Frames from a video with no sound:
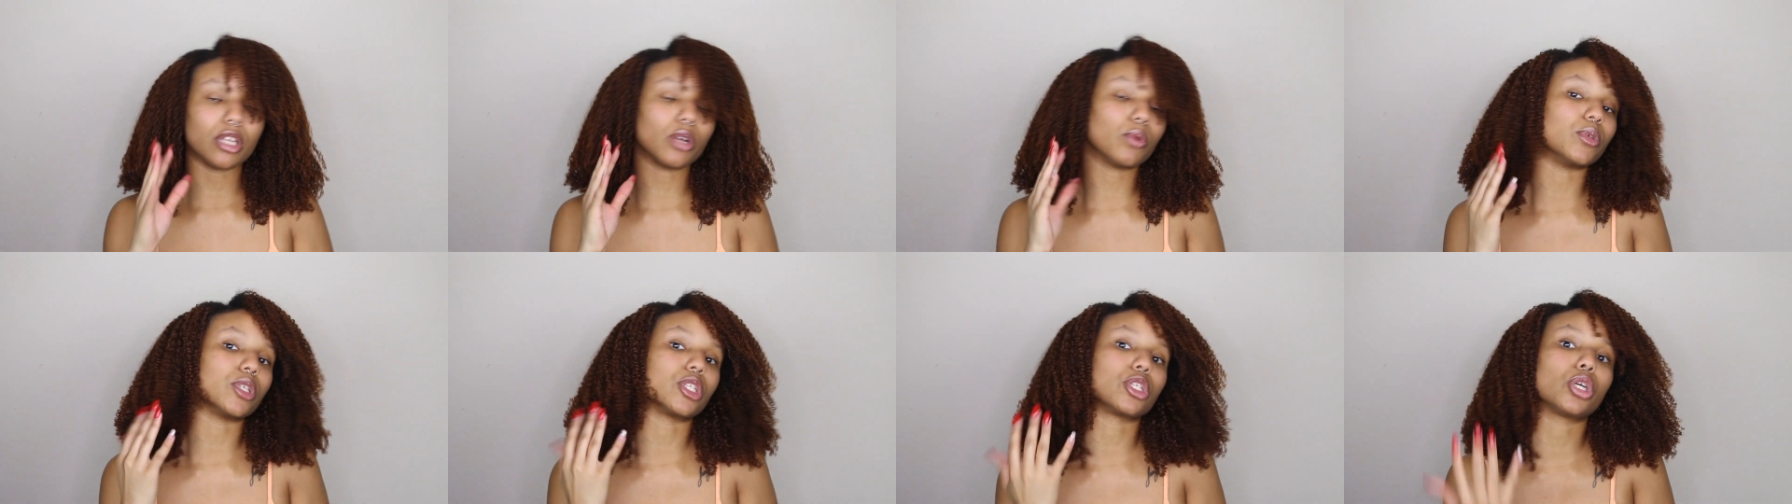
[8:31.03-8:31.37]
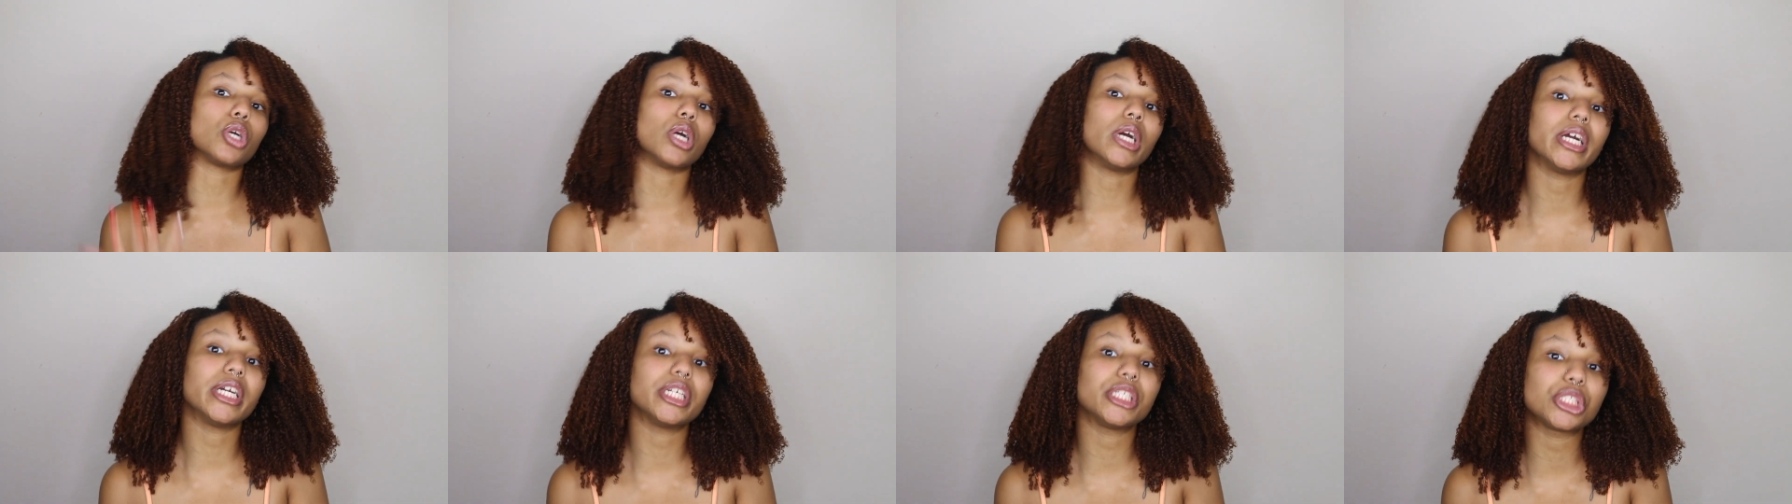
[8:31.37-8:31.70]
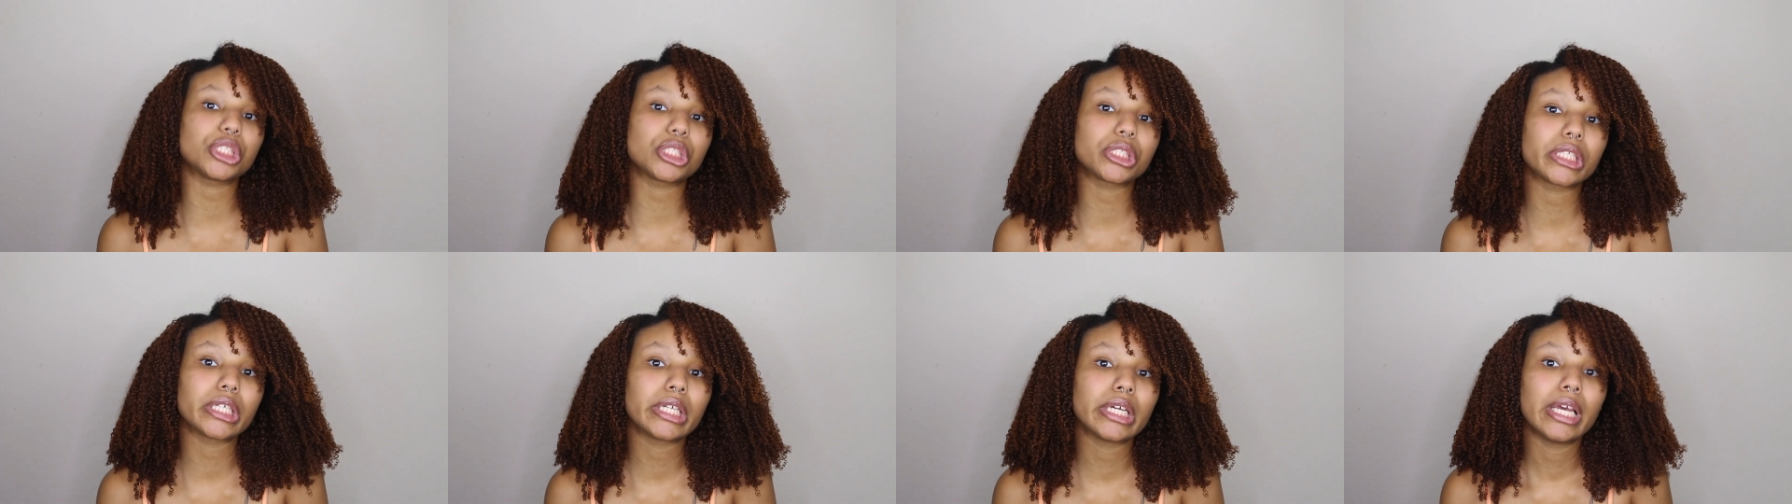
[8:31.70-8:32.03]
There was
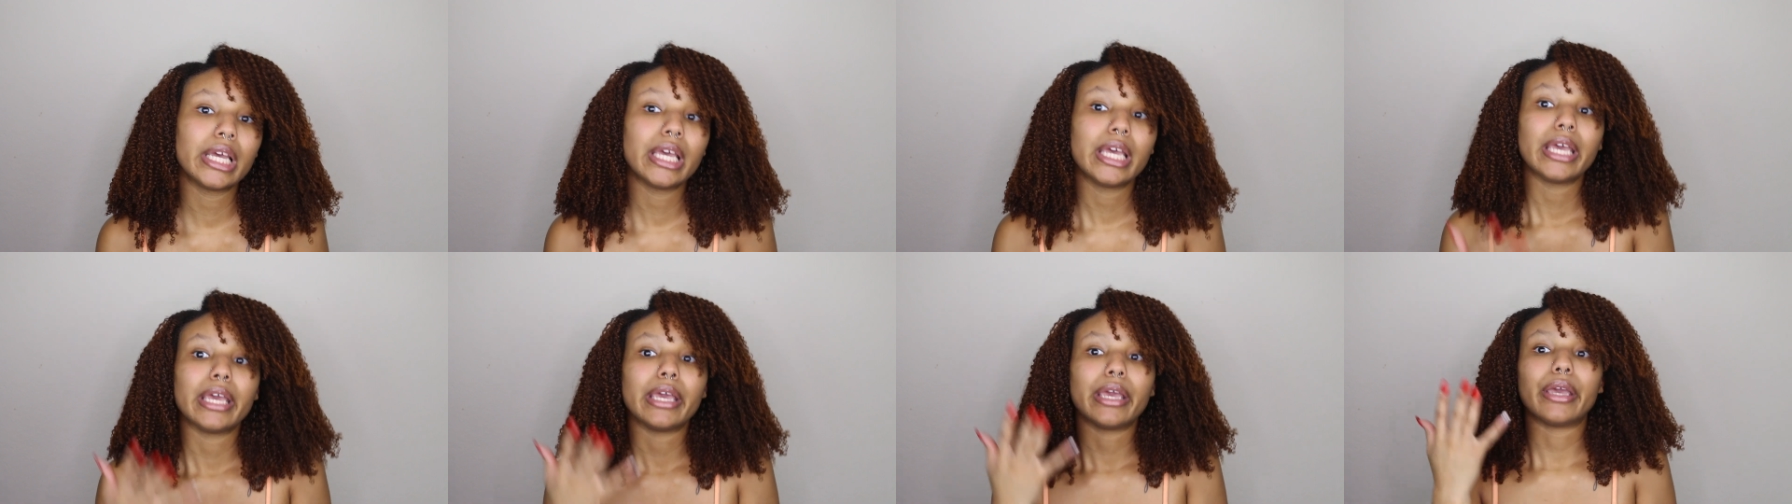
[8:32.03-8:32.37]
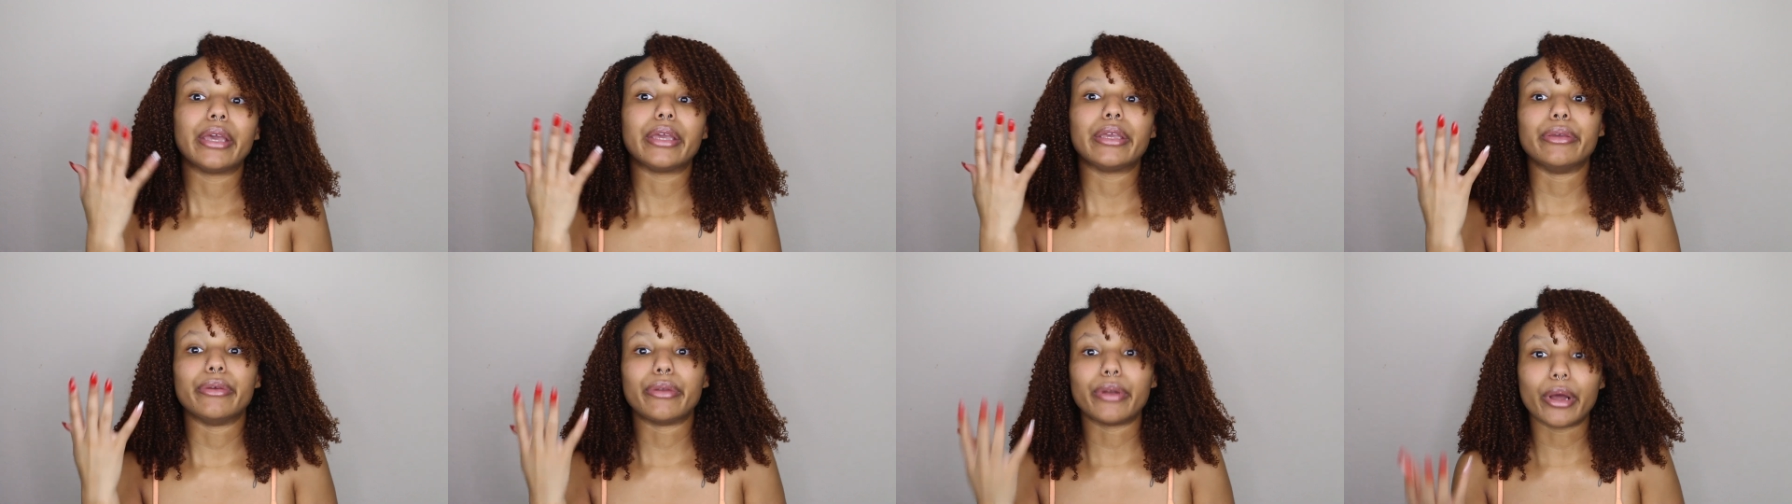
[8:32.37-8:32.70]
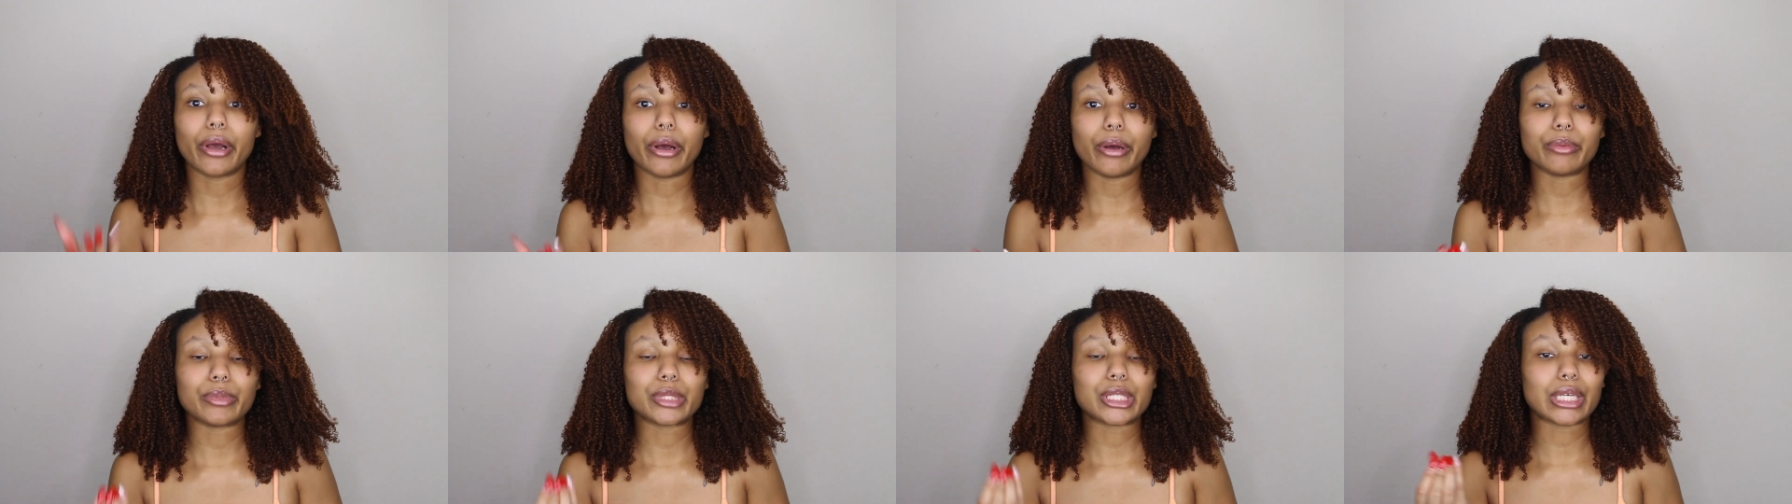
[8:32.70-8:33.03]
crunch. And you
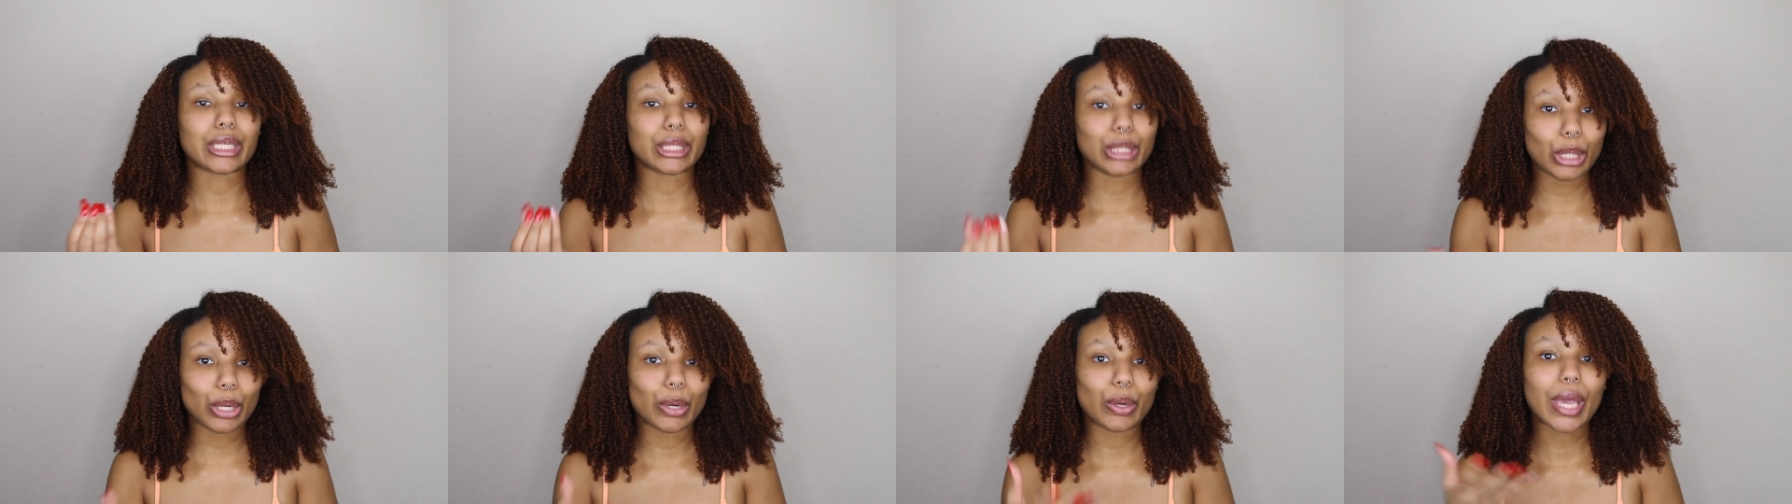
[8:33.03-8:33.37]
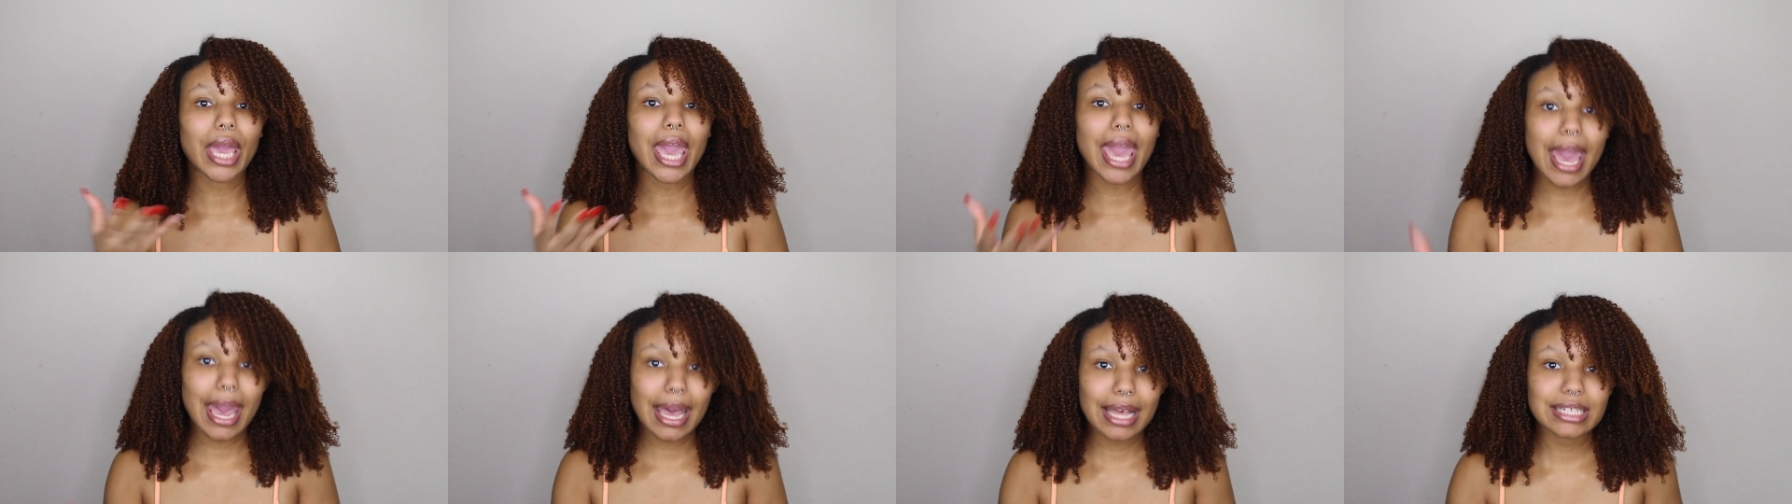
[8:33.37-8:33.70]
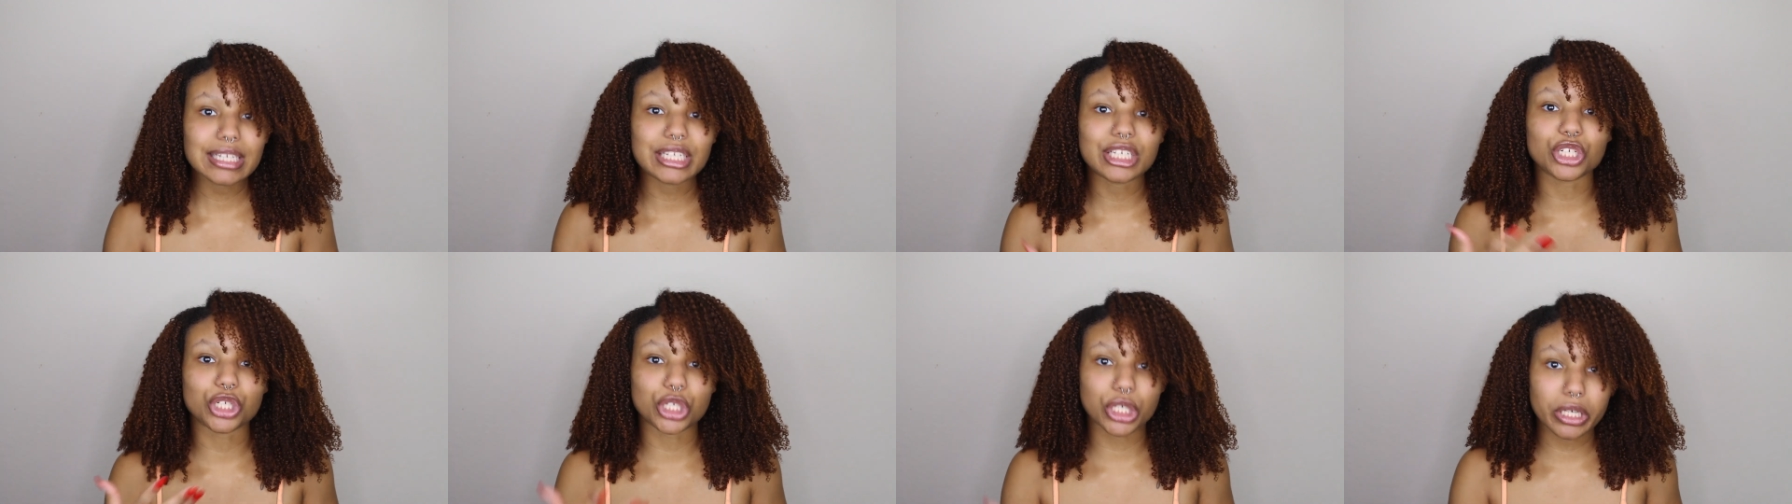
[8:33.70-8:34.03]
know, it was a little
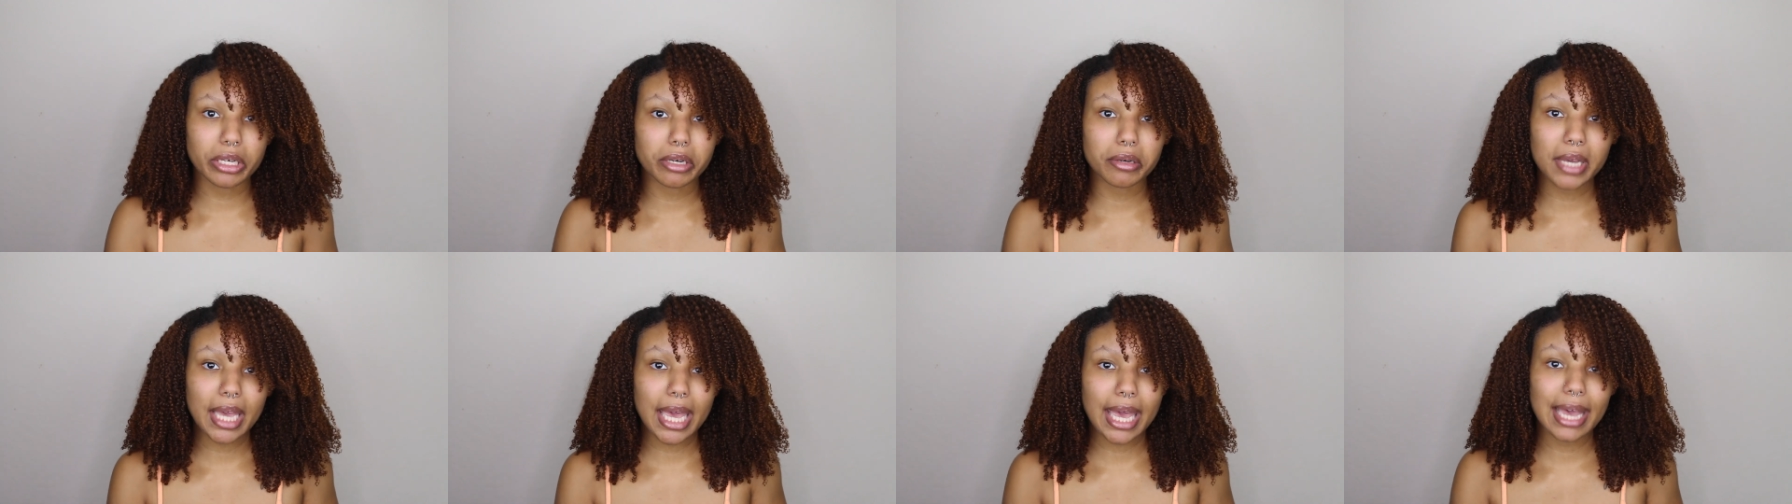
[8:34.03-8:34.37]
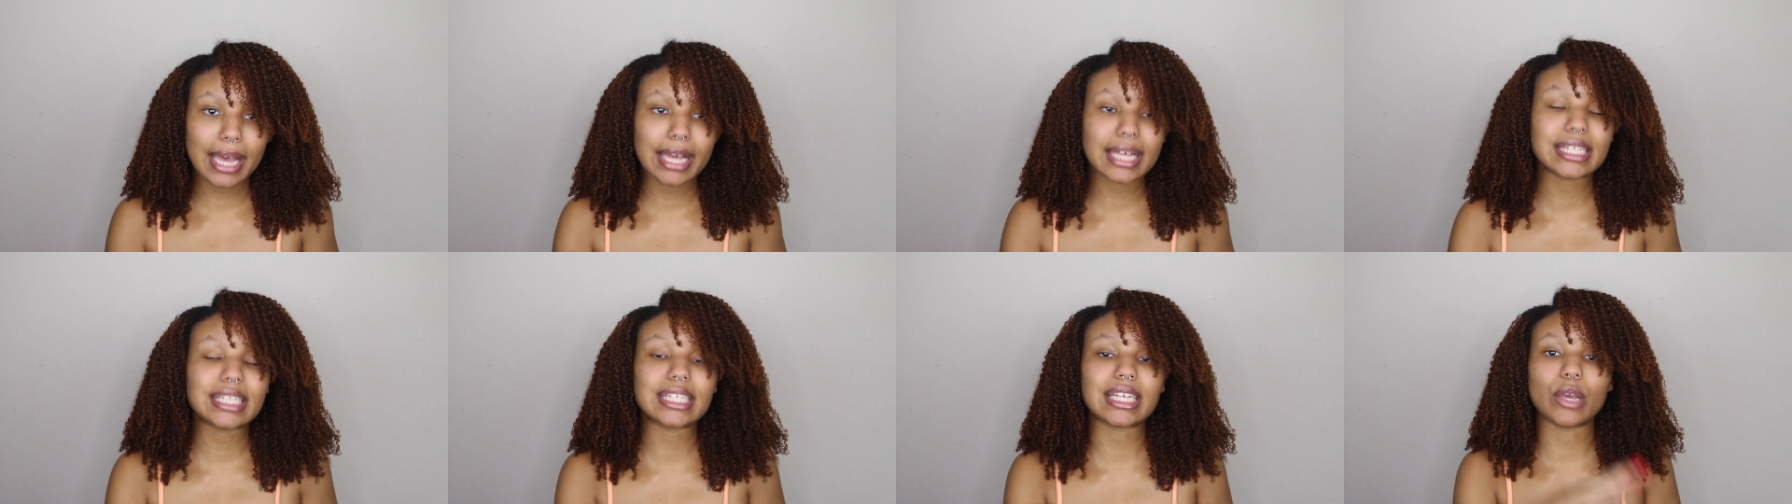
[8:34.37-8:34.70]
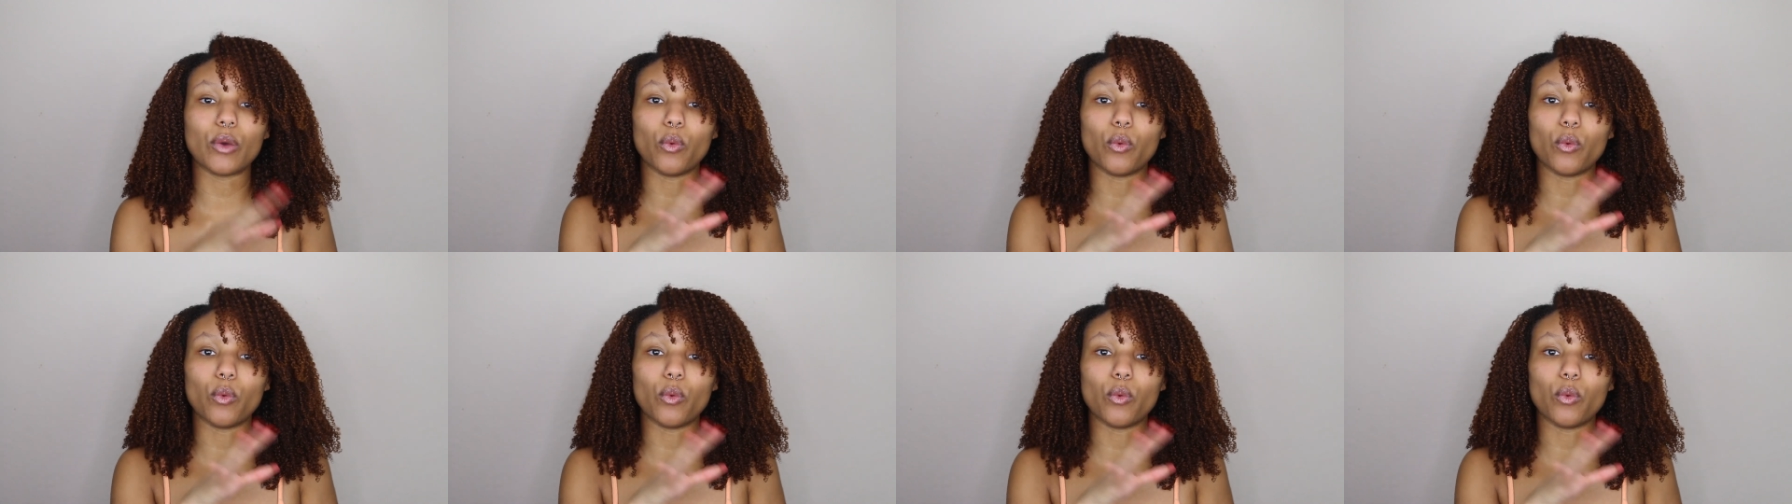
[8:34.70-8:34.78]
cast, a gel cast.